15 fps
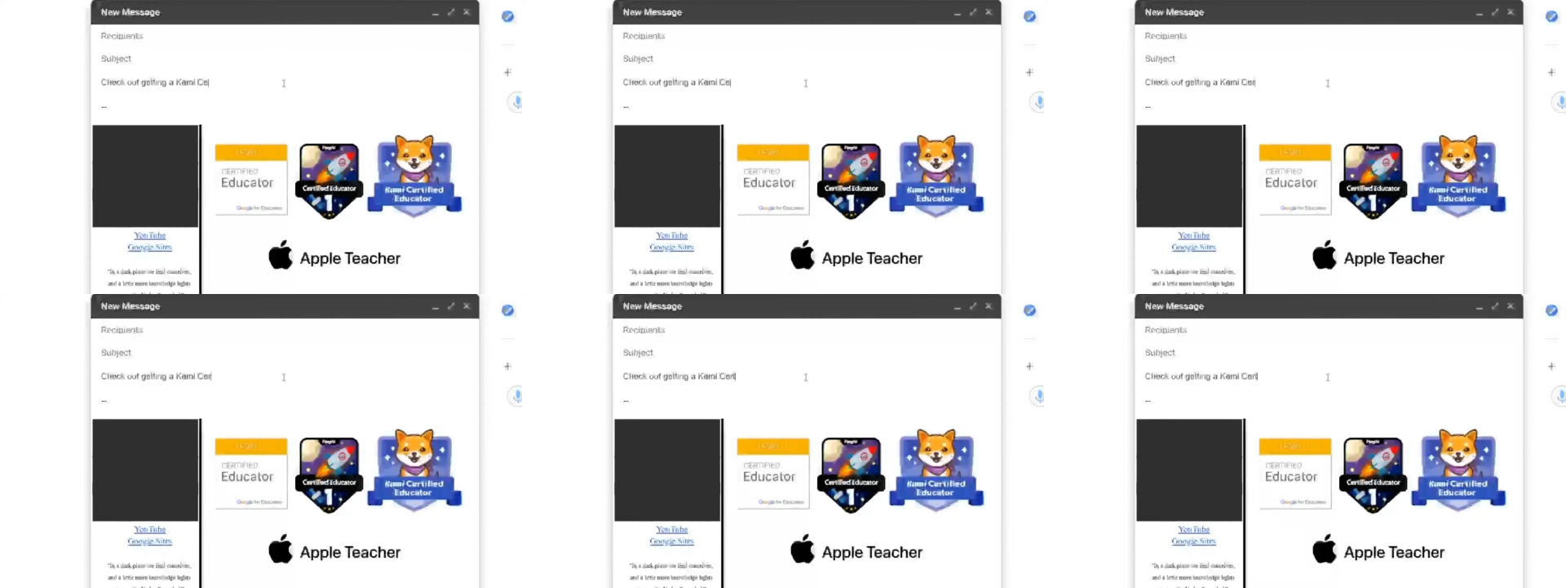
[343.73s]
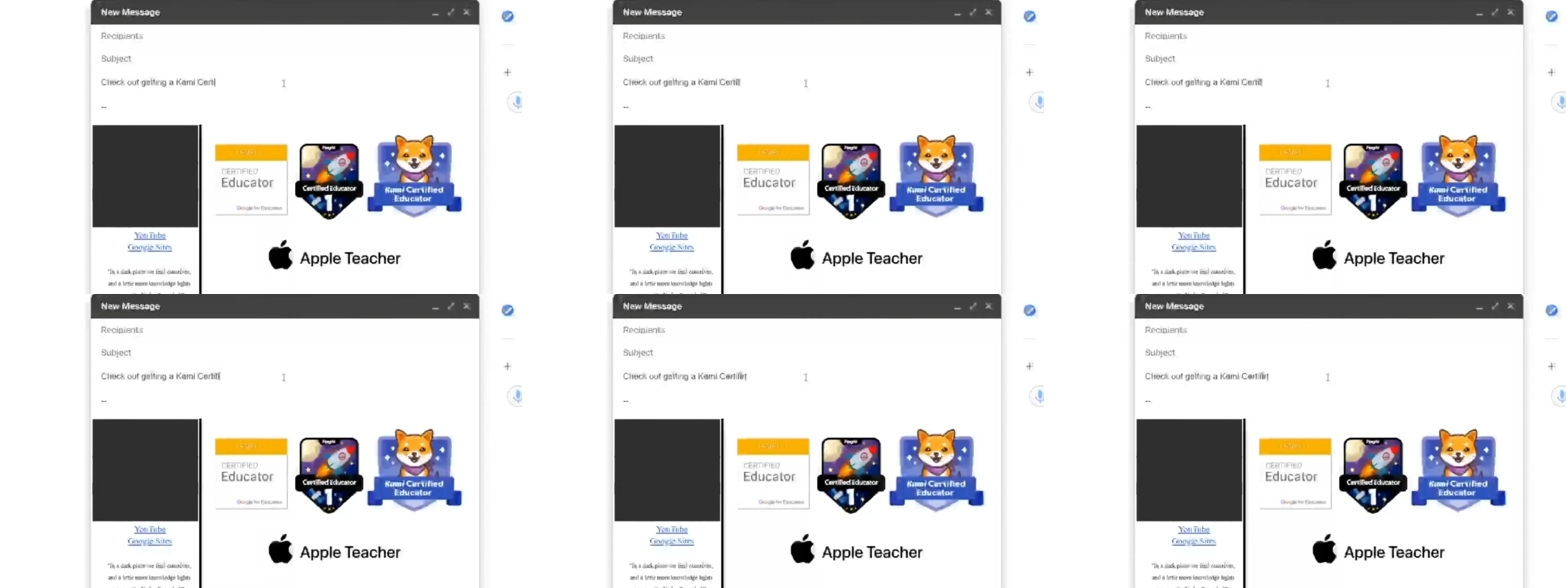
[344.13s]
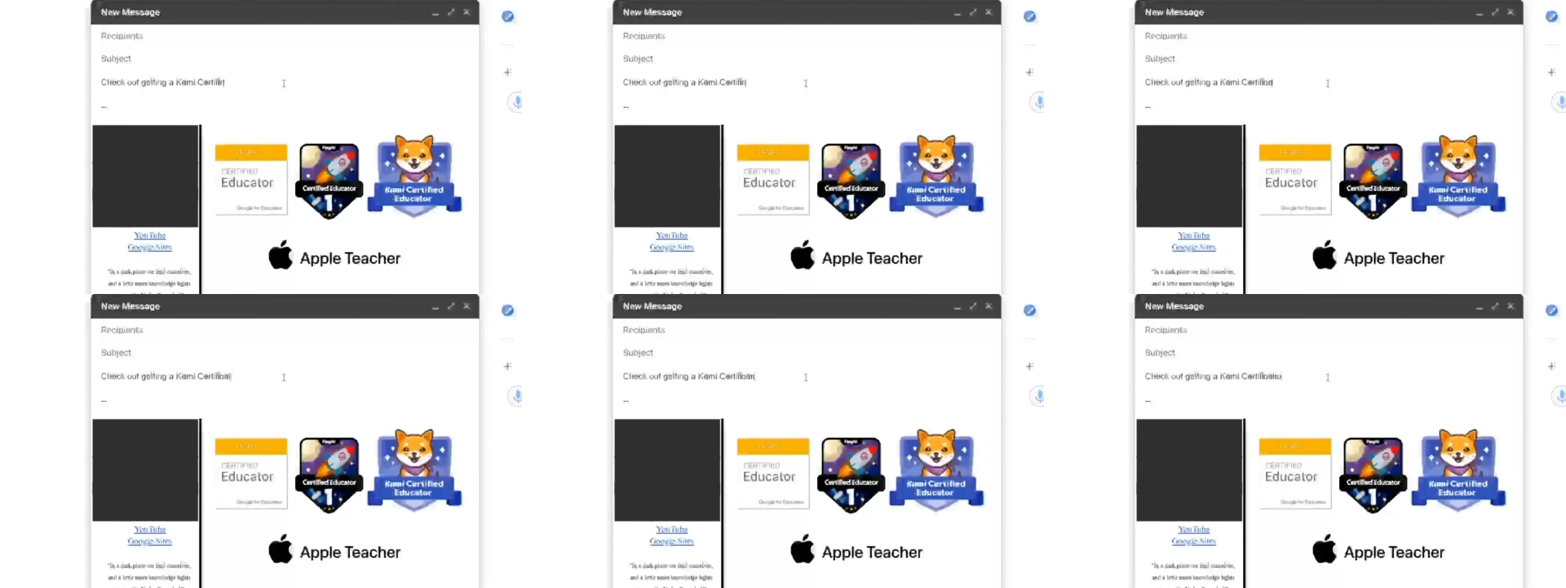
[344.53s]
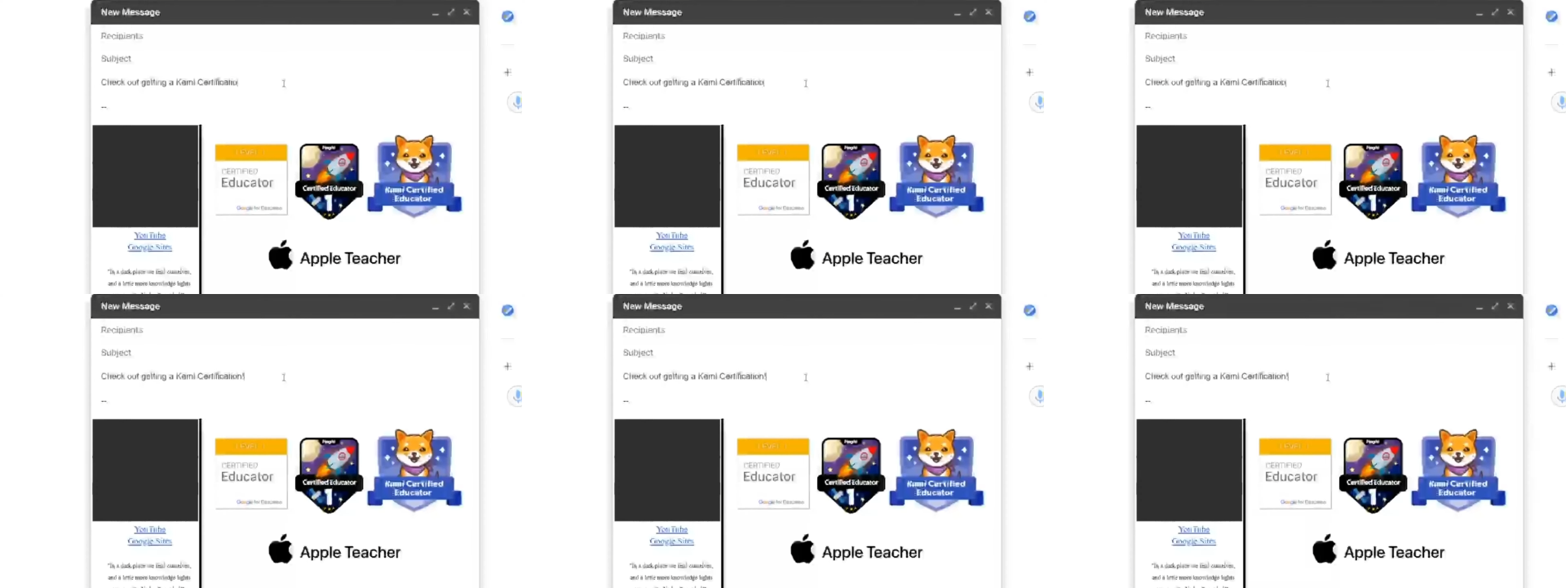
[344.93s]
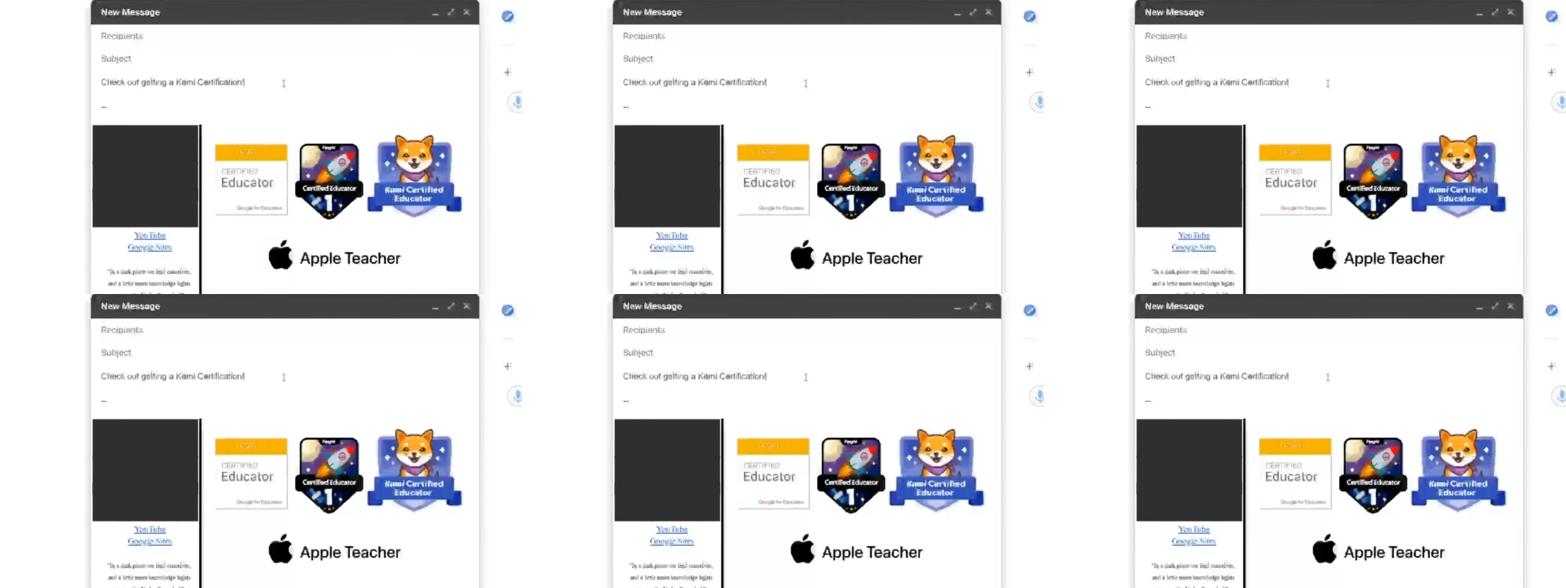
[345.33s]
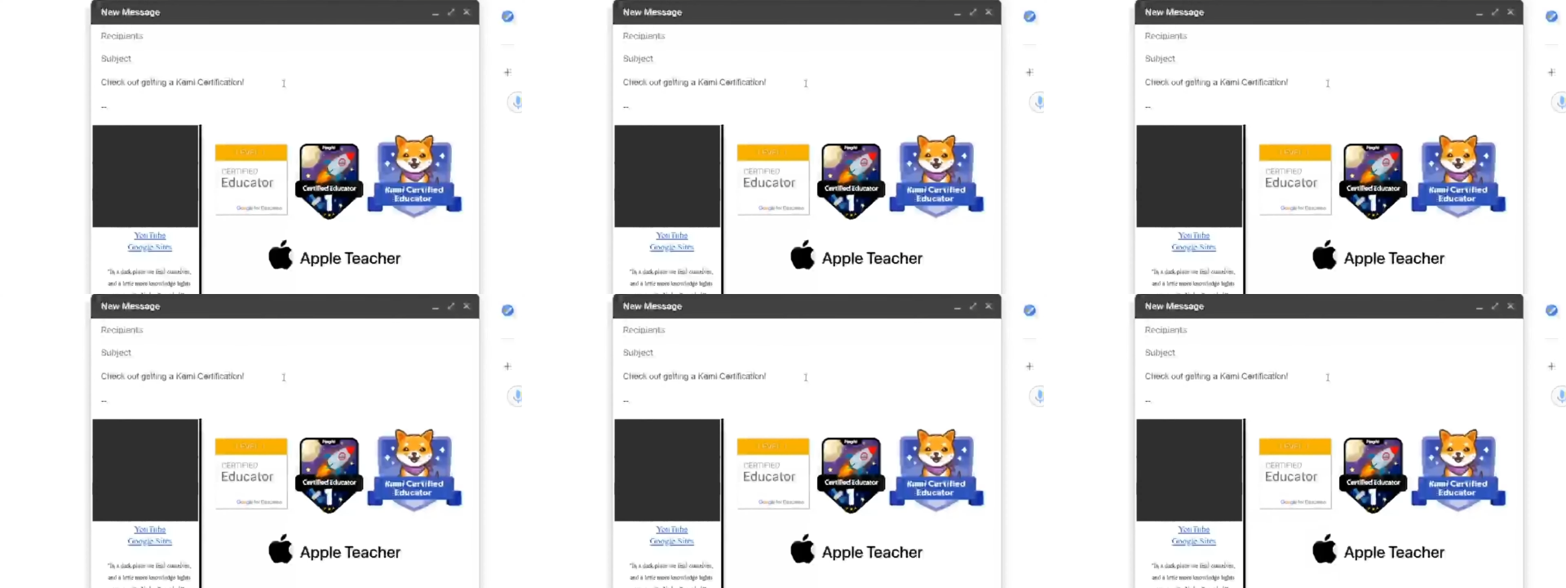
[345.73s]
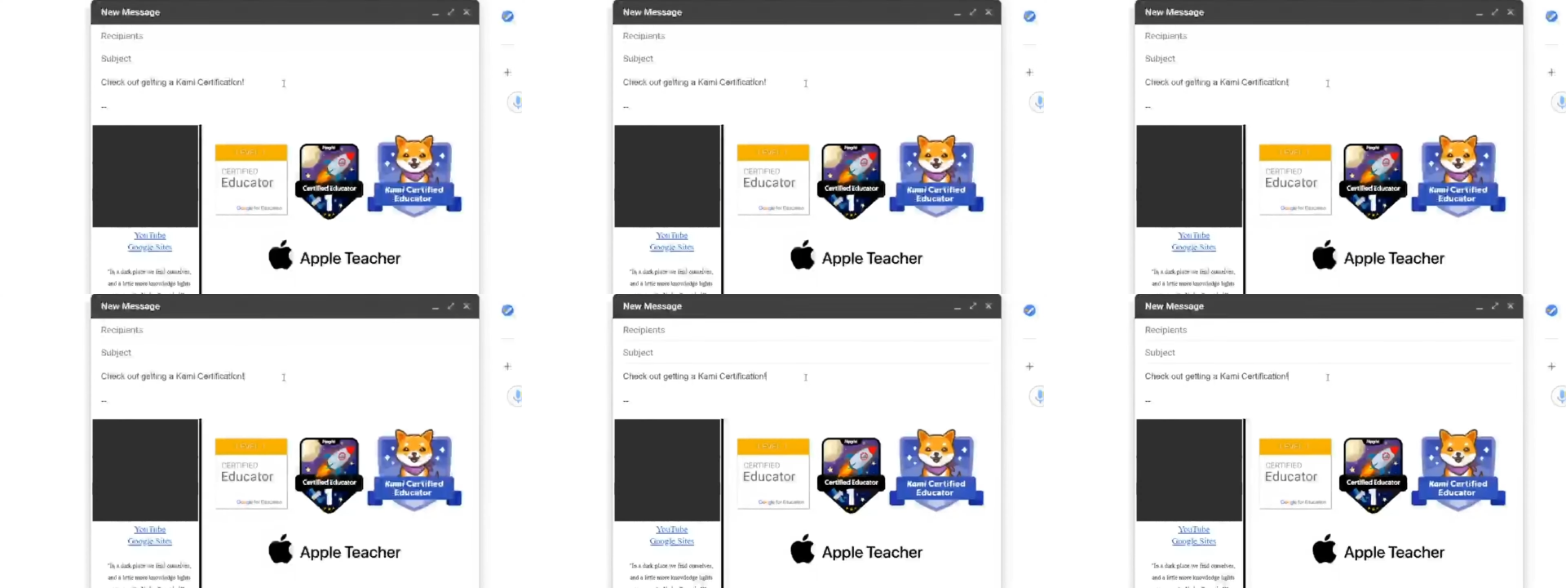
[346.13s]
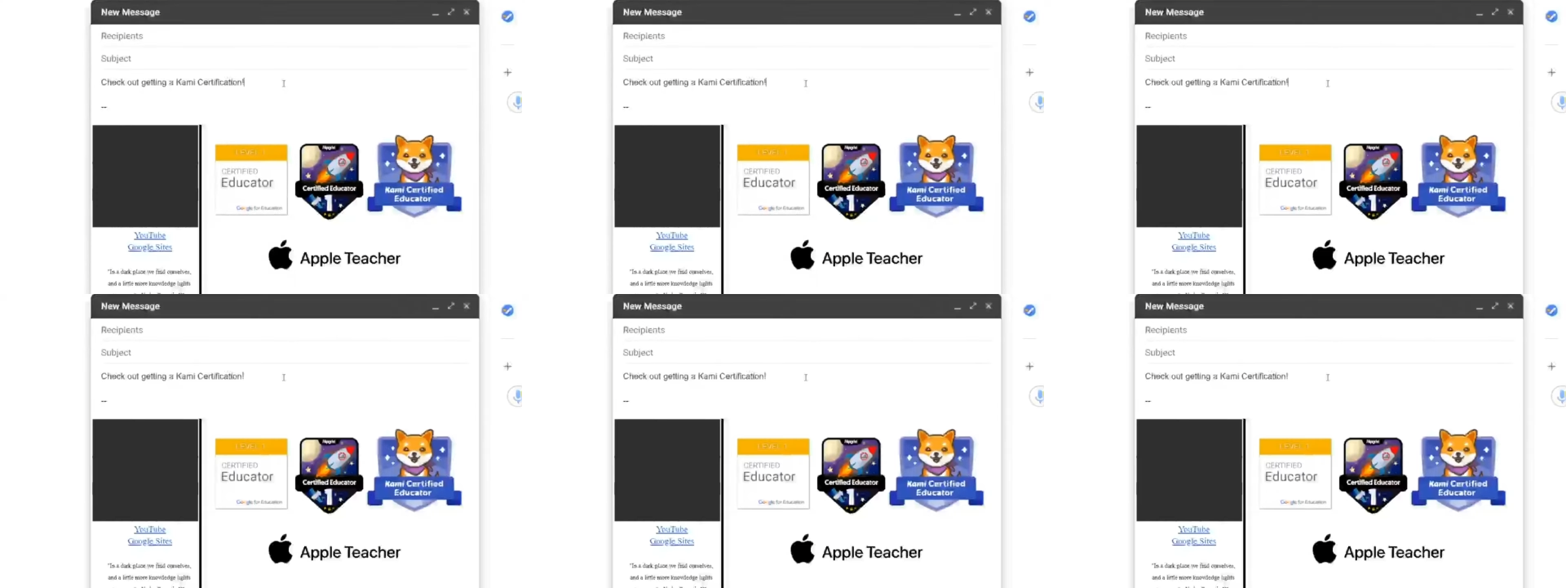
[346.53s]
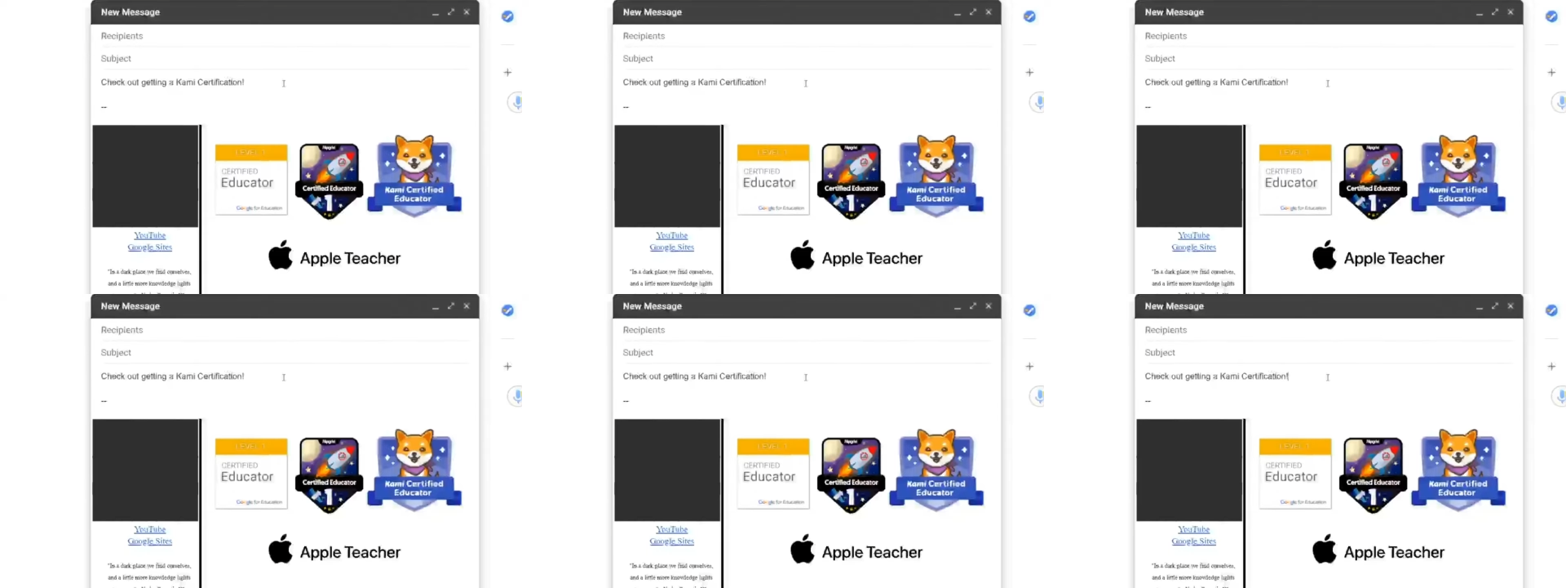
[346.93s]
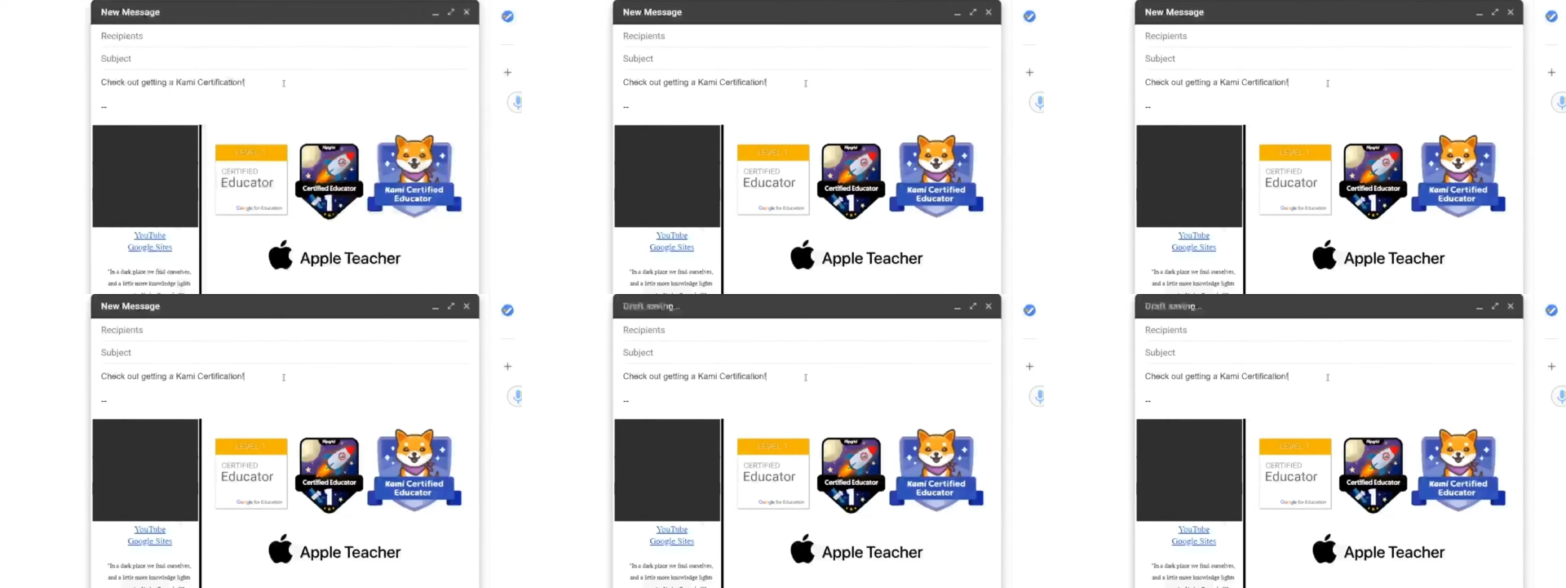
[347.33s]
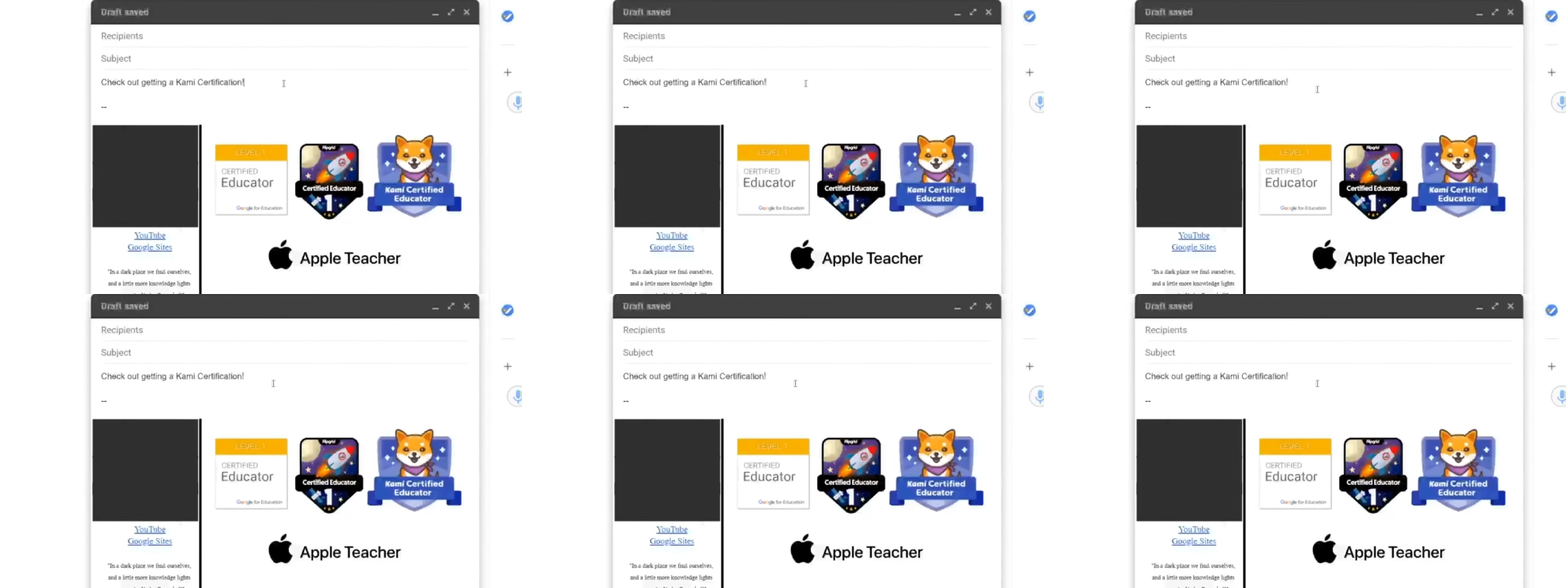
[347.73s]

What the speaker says: No face is visible, so there are no lips to read.